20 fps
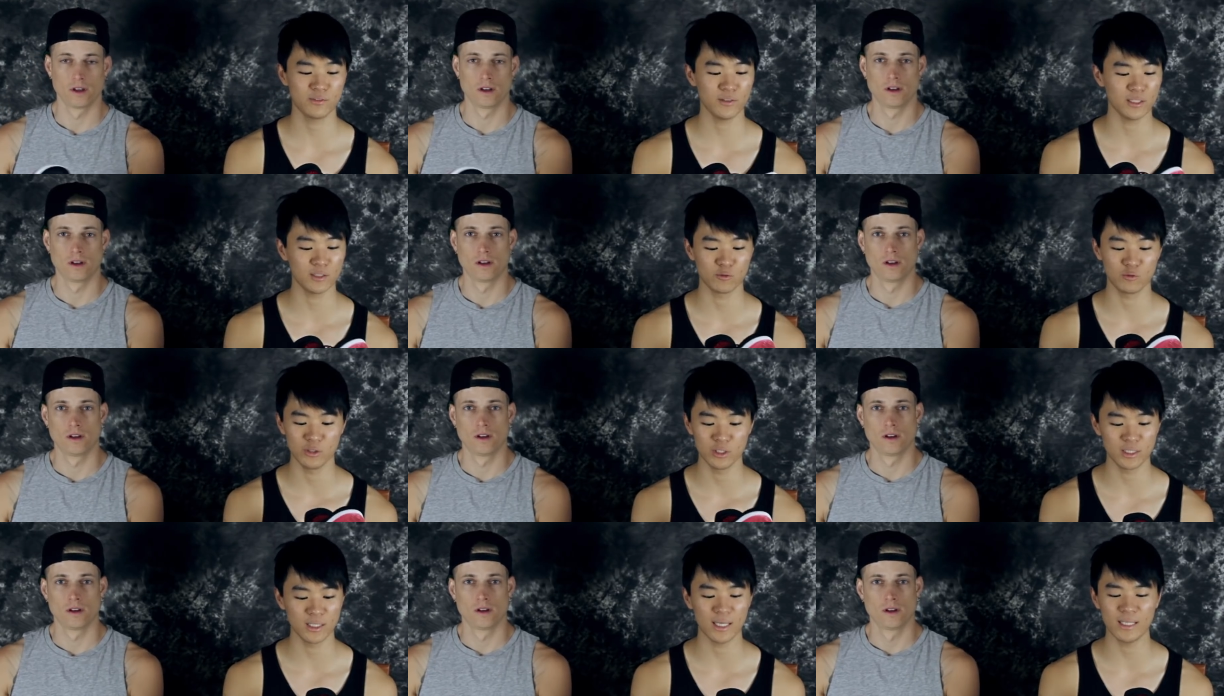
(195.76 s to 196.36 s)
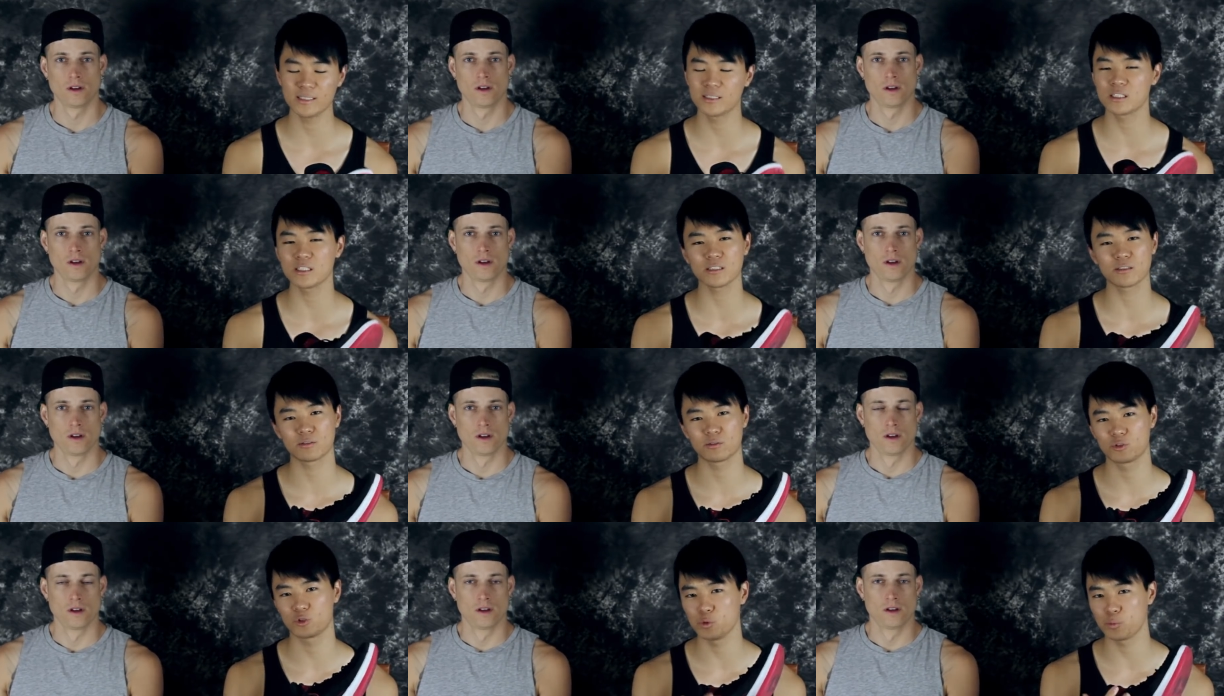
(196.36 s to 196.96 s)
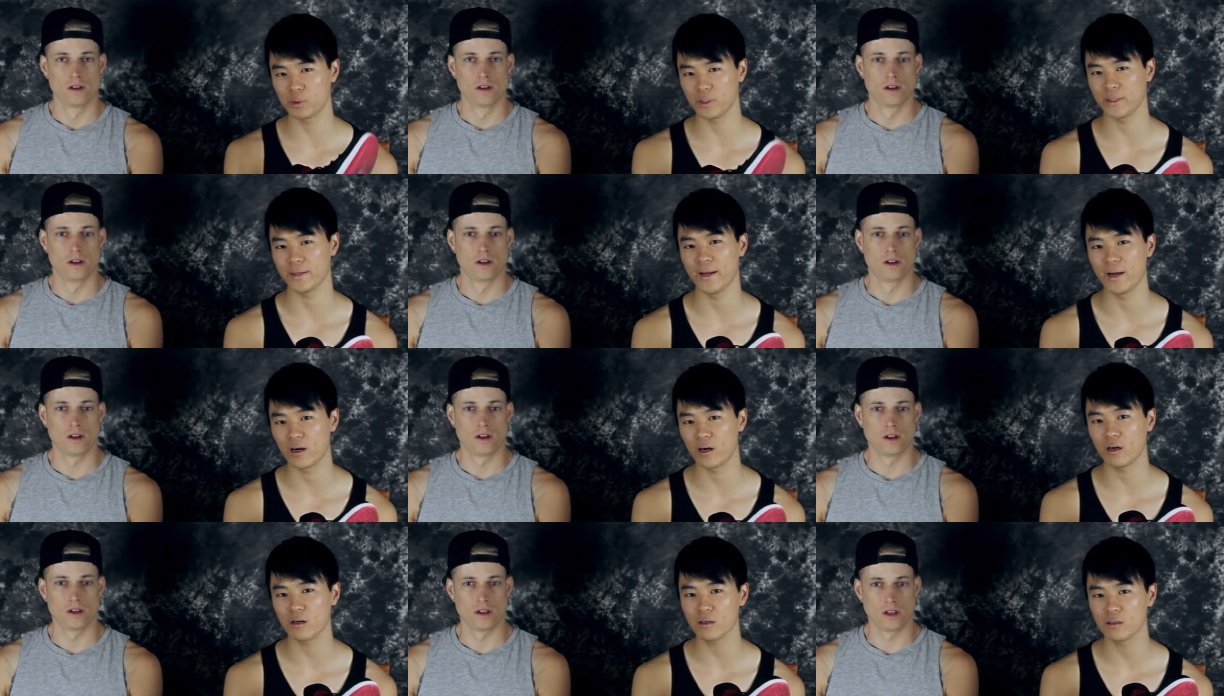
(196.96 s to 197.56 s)
Speaker 1: fit really. It's just super
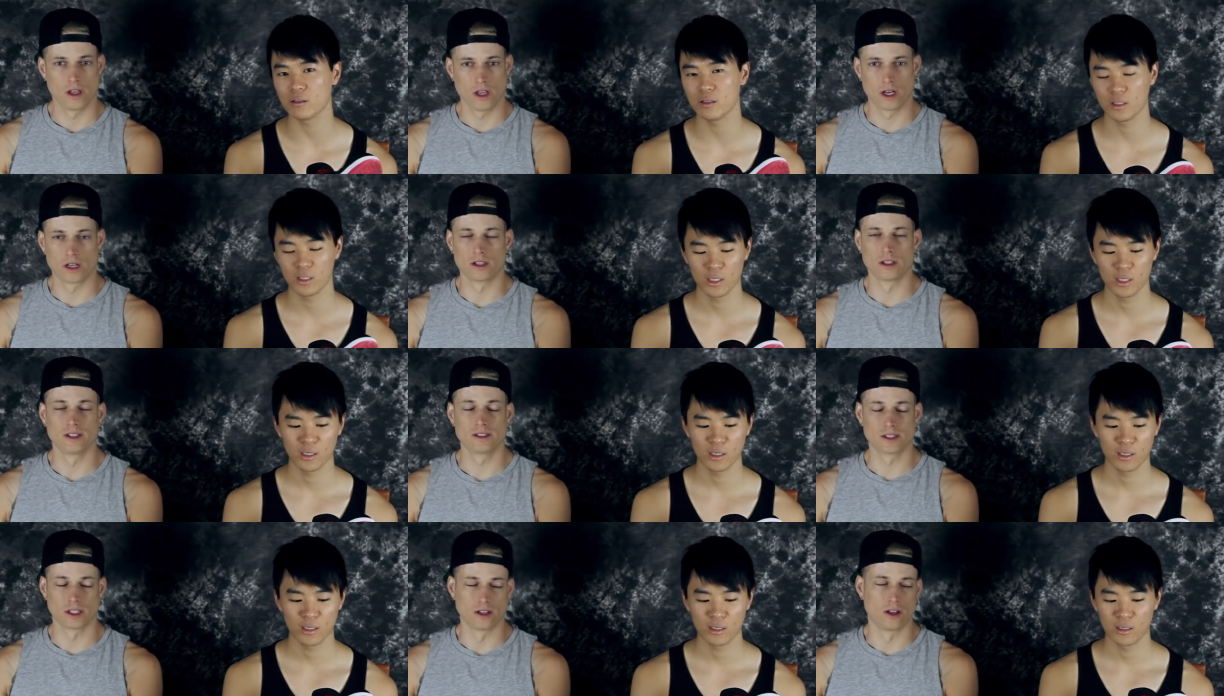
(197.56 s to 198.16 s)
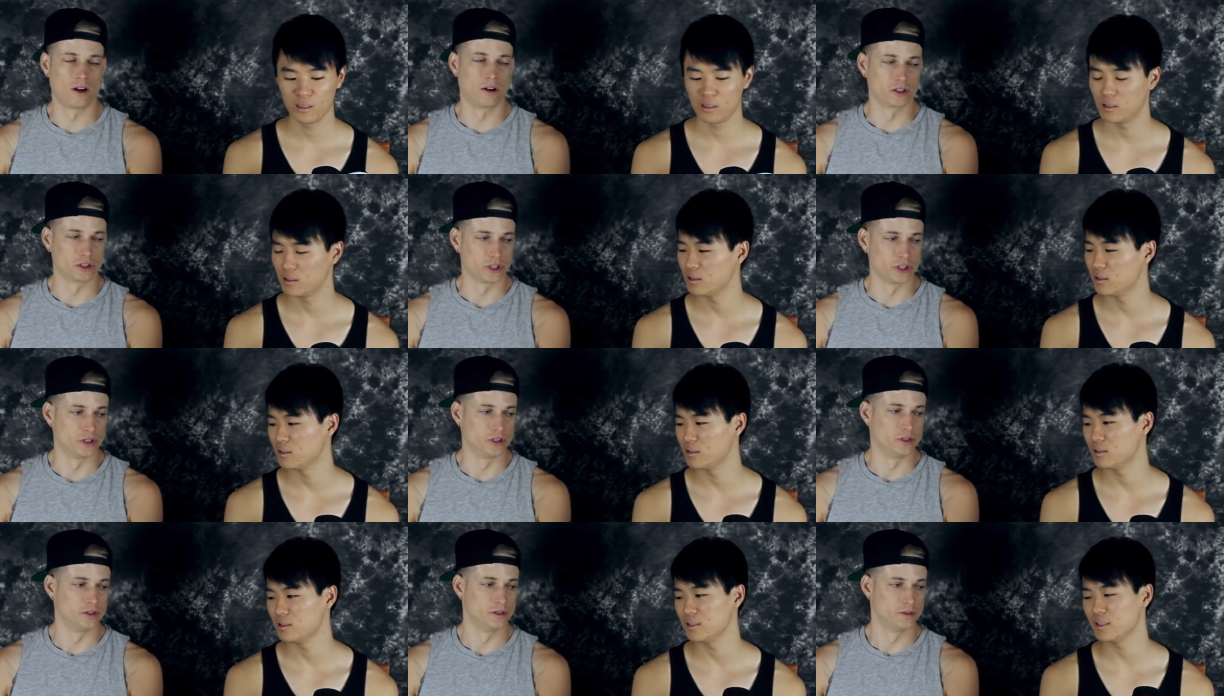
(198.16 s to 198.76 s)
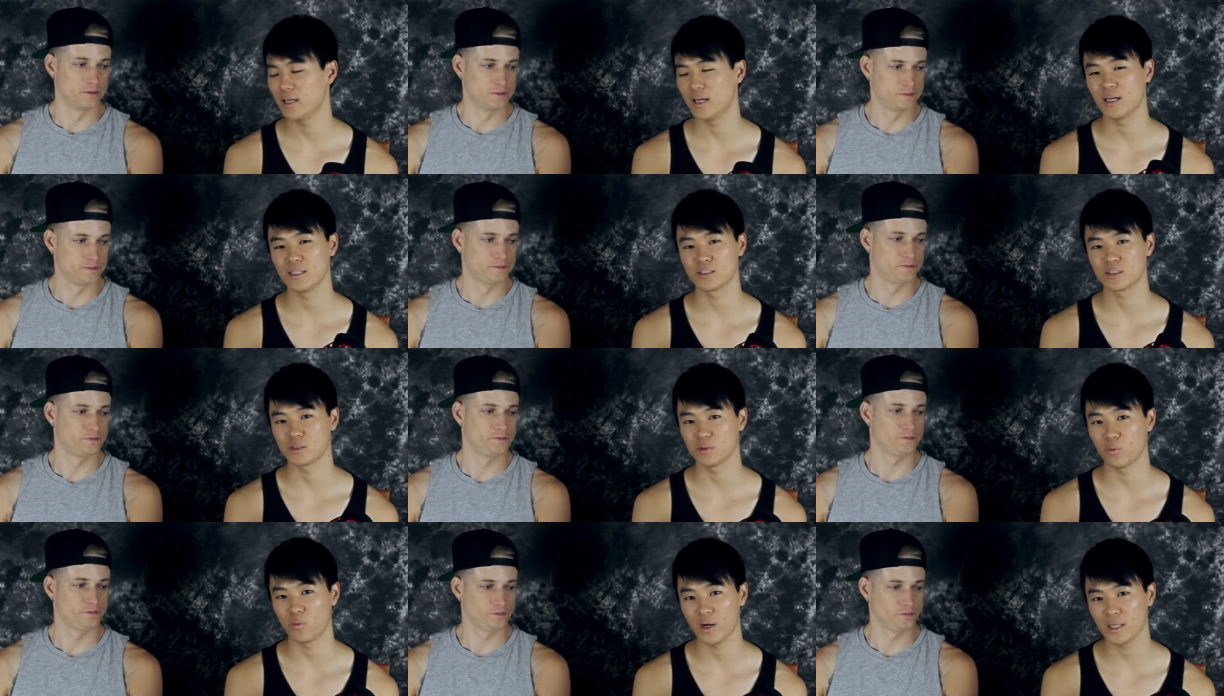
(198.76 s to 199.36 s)
narrow. And it's a long shoe. Yeah.
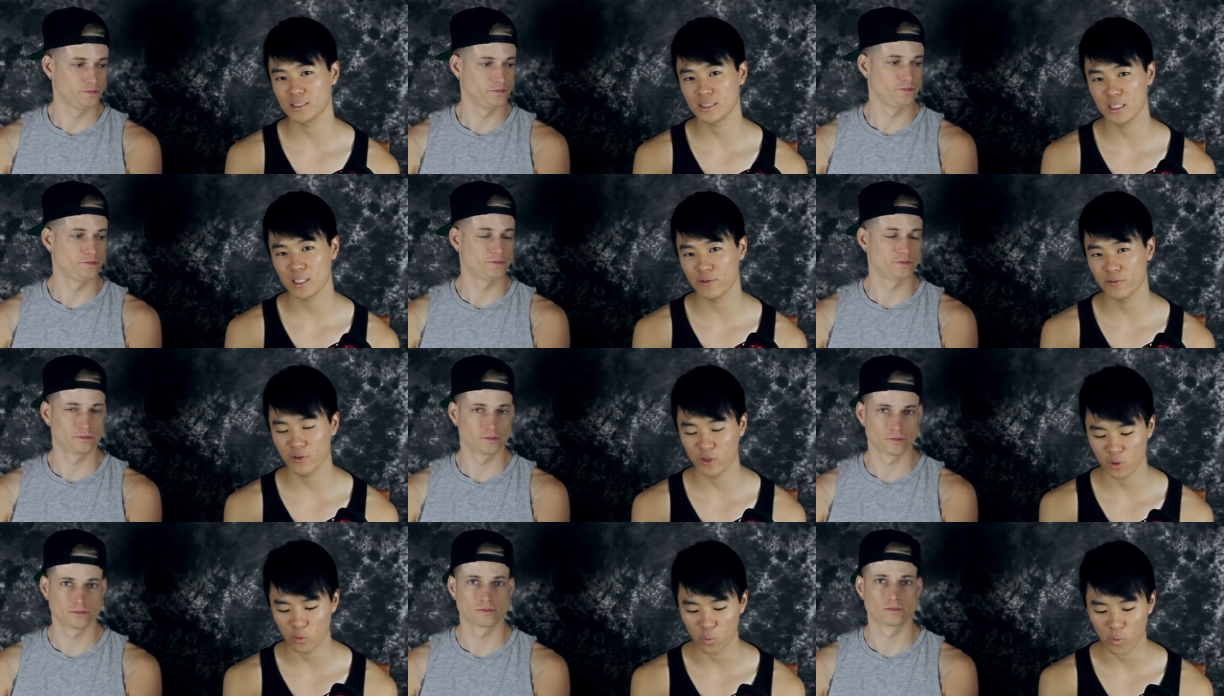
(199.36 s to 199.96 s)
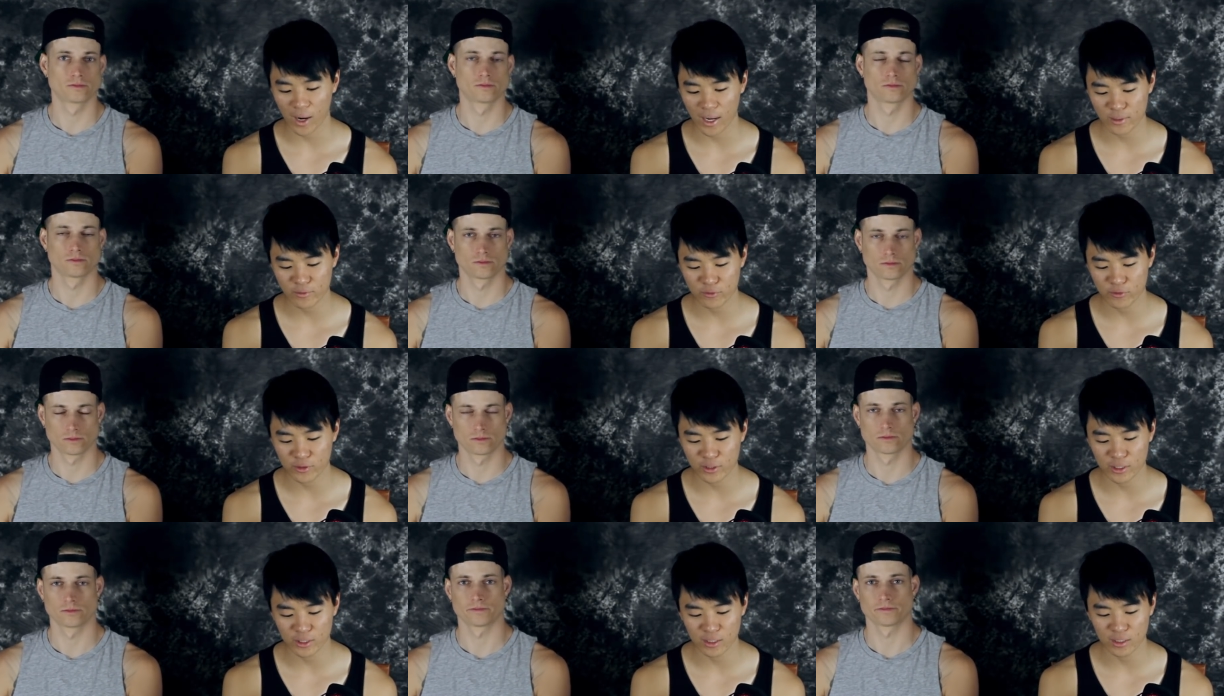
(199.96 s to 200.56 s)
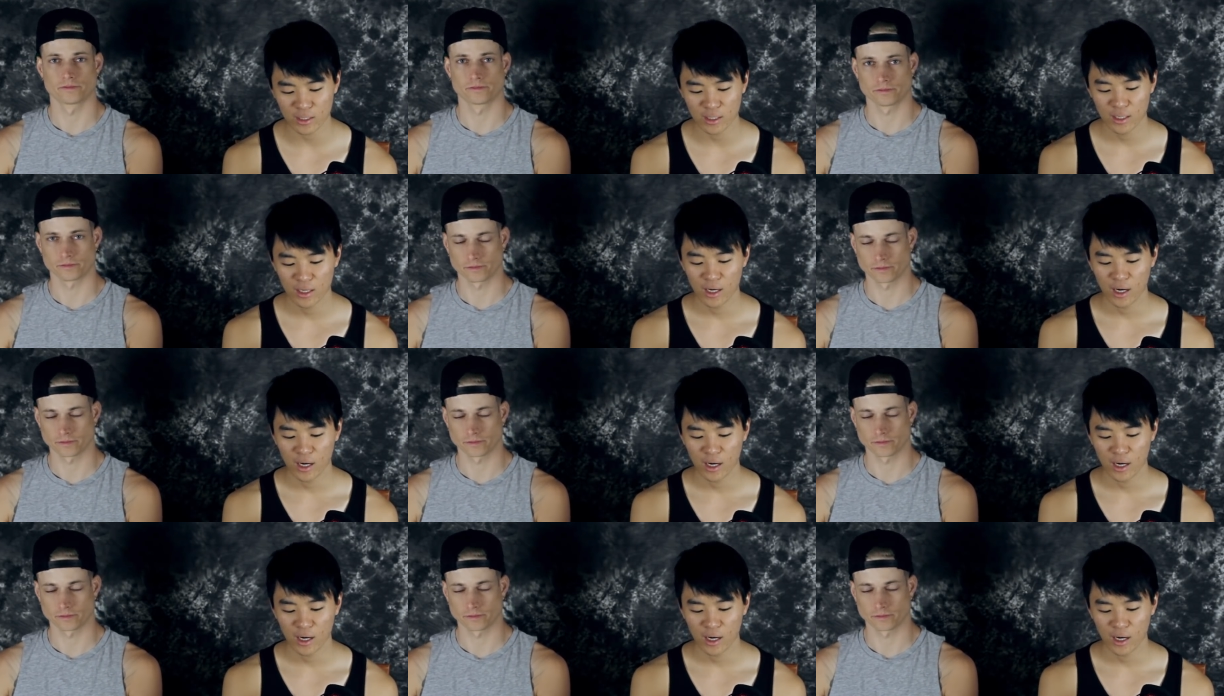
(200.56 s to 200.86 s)
So watch out if you're a wide footer.